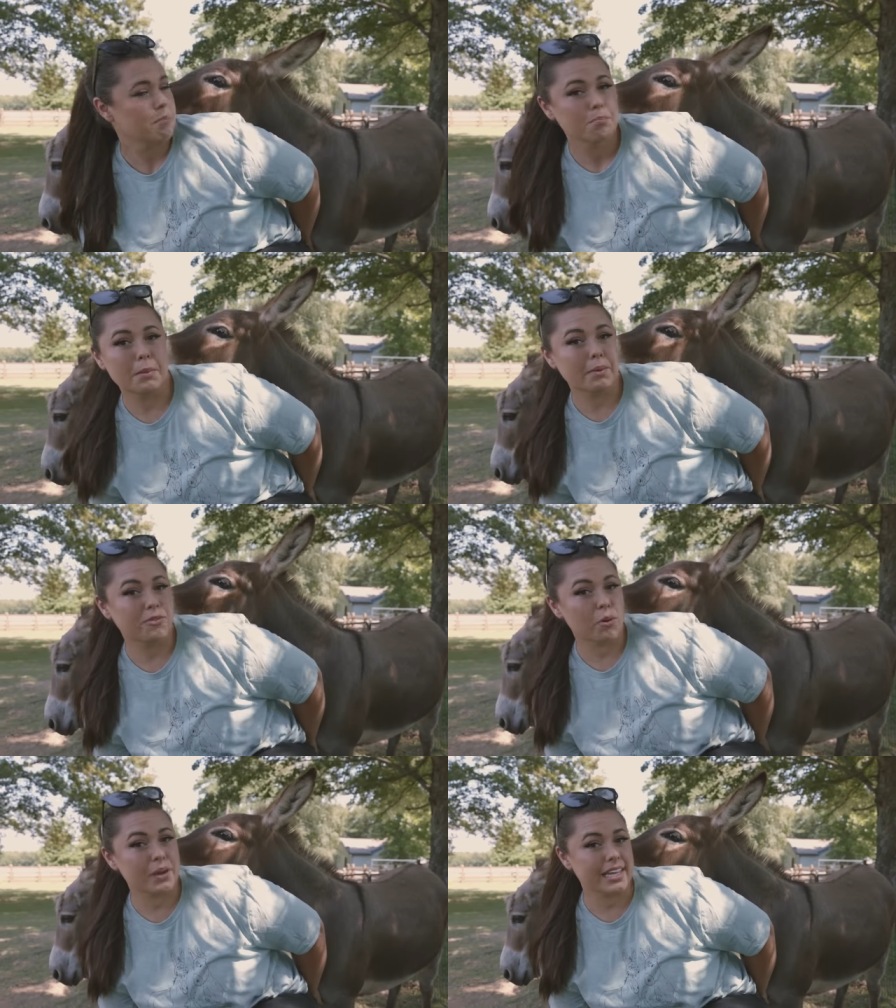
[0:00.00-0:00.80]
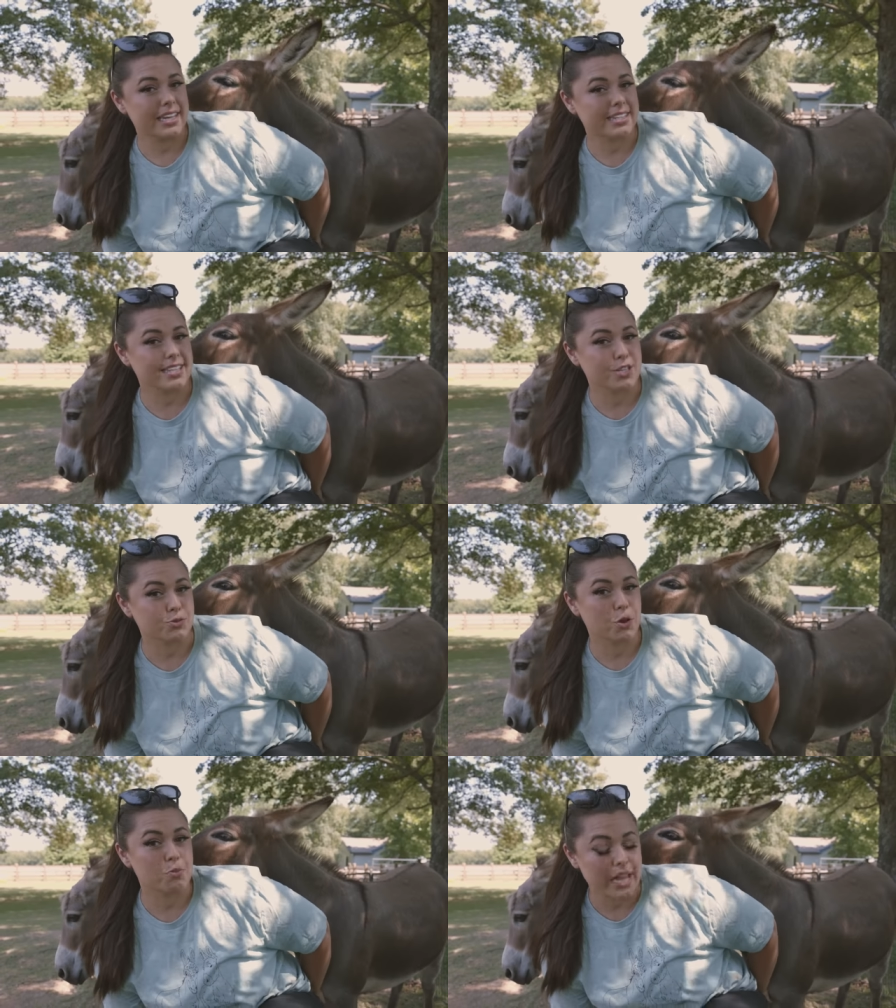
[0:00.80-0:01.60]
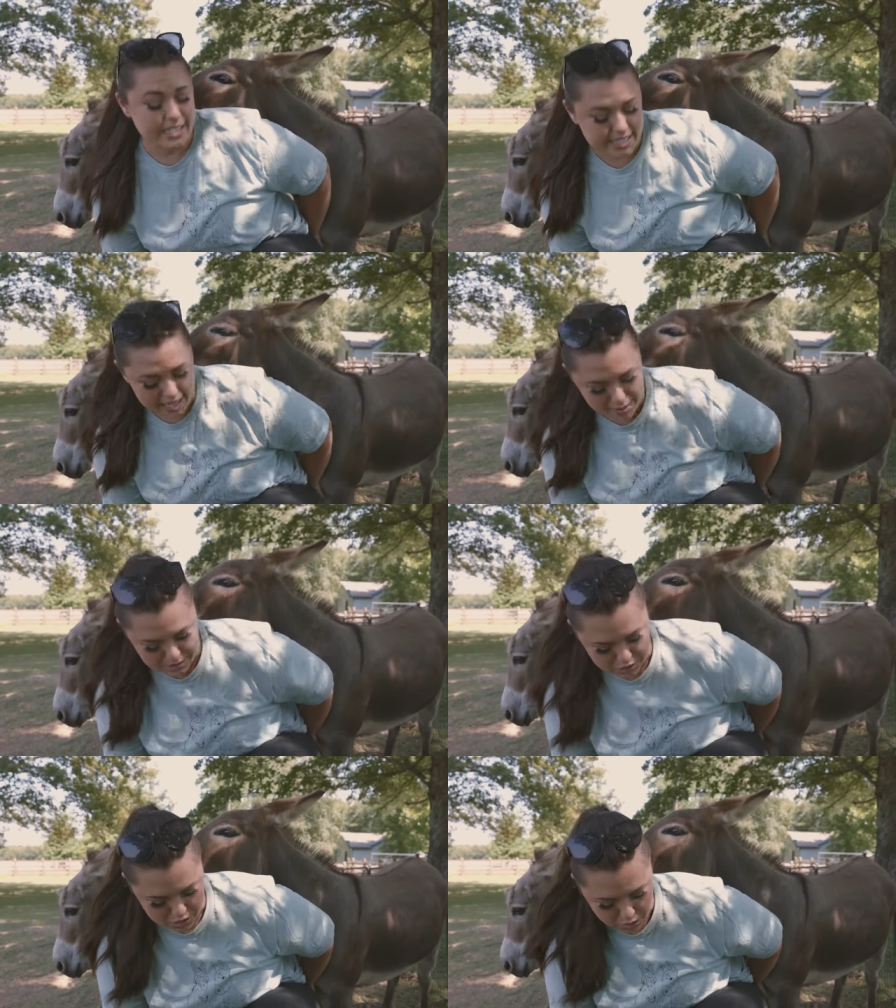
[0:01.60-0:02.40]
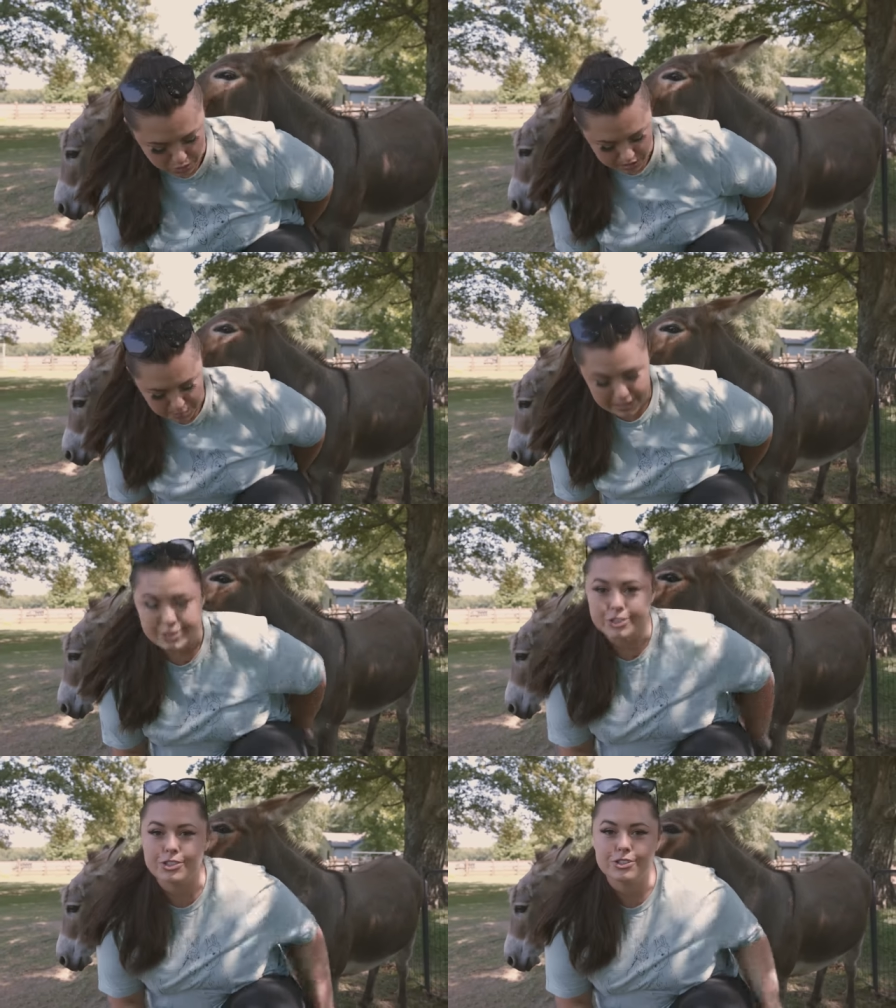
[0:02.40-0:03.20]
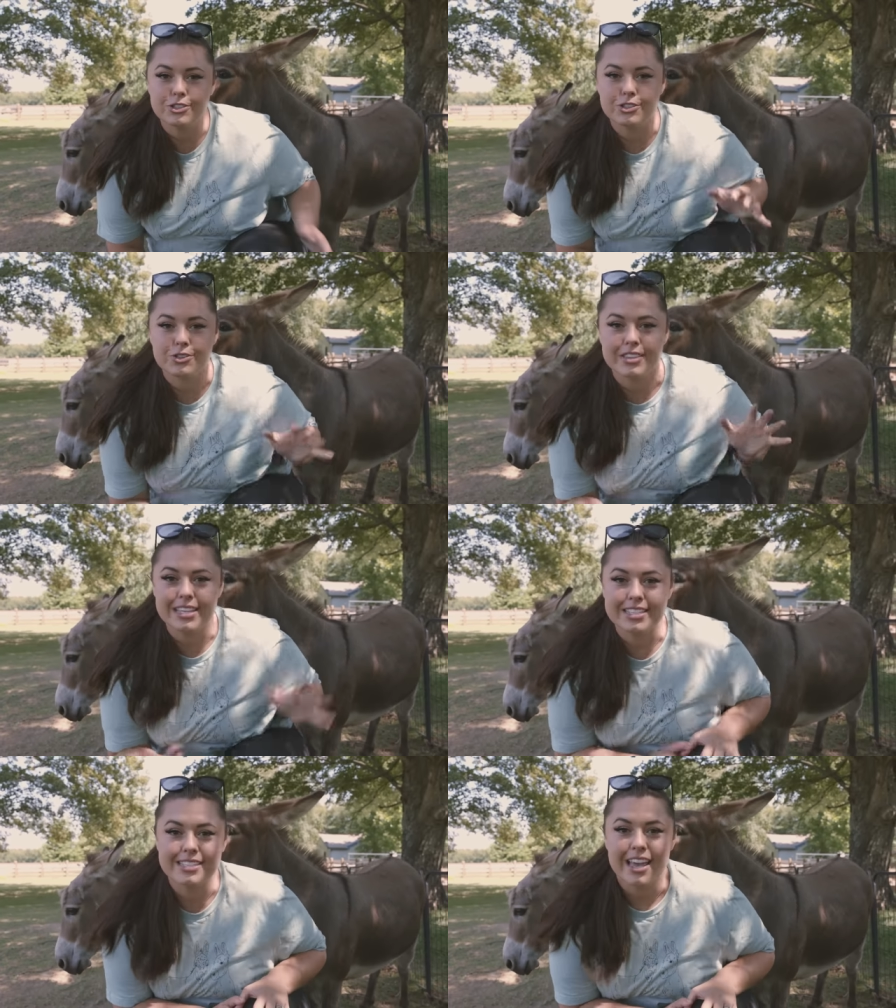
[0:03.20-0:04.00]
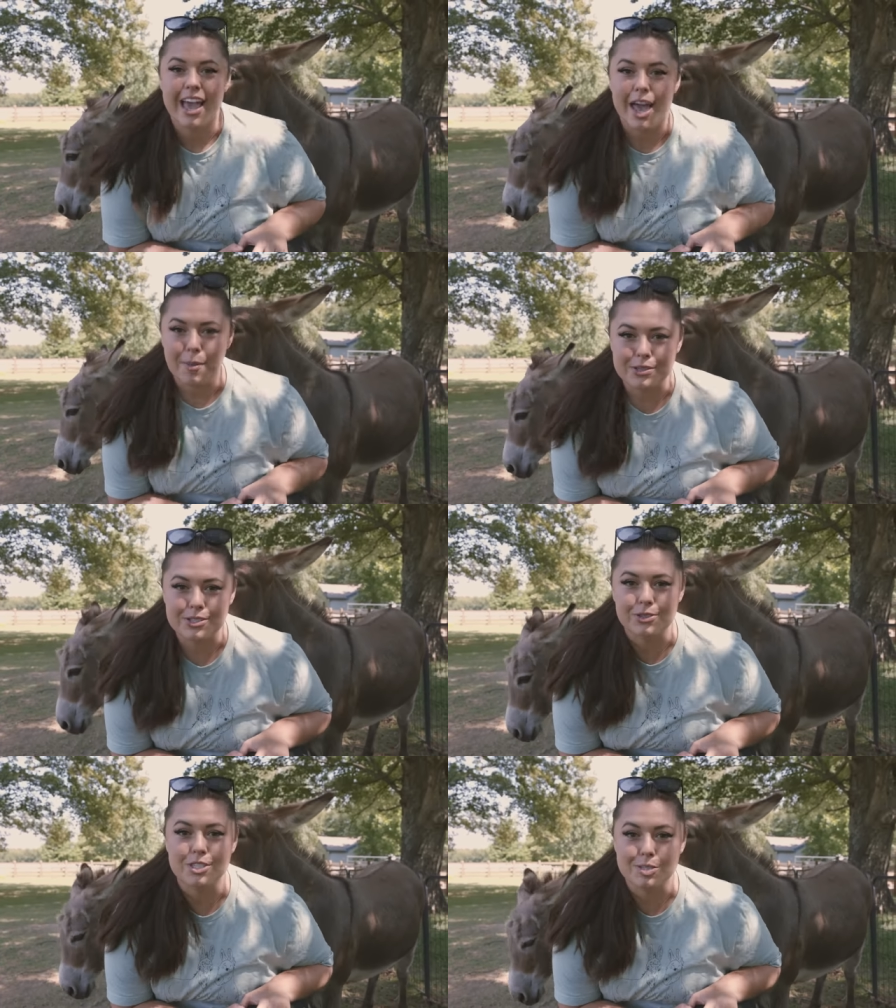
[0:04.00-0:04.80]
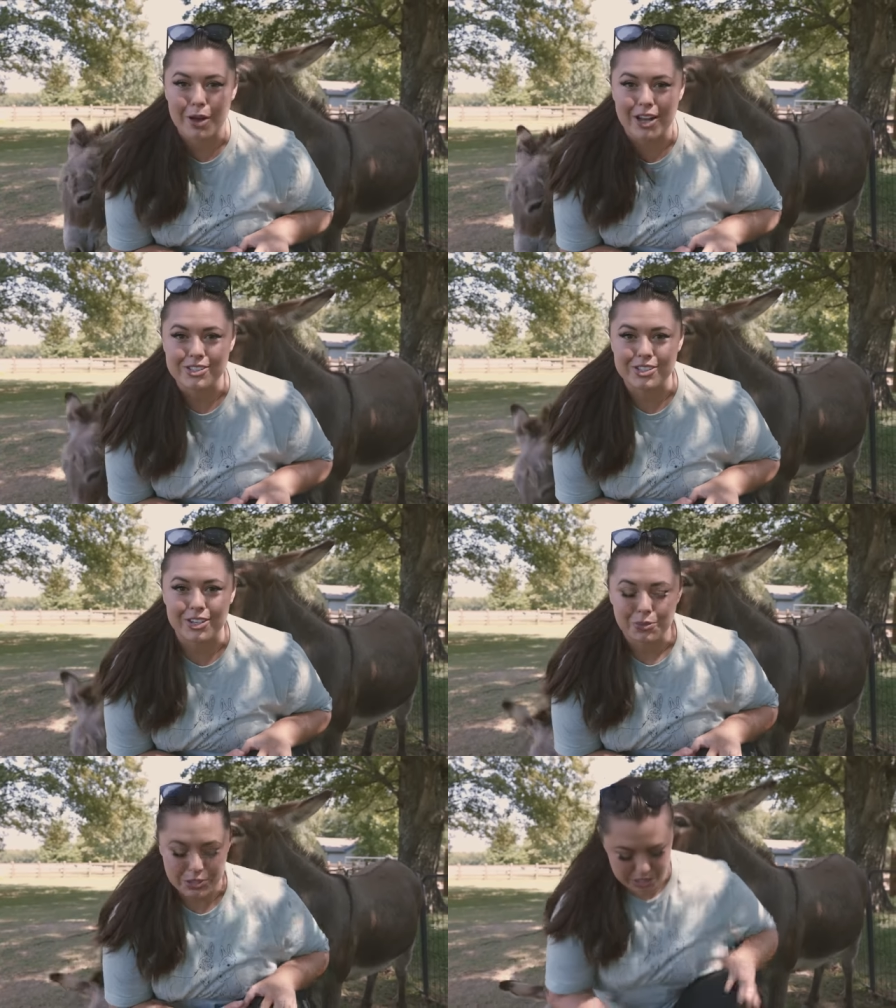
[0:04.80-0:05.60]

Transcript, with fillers: But before we get into this romantic episode, let me introduce you to this episode's sponsor, which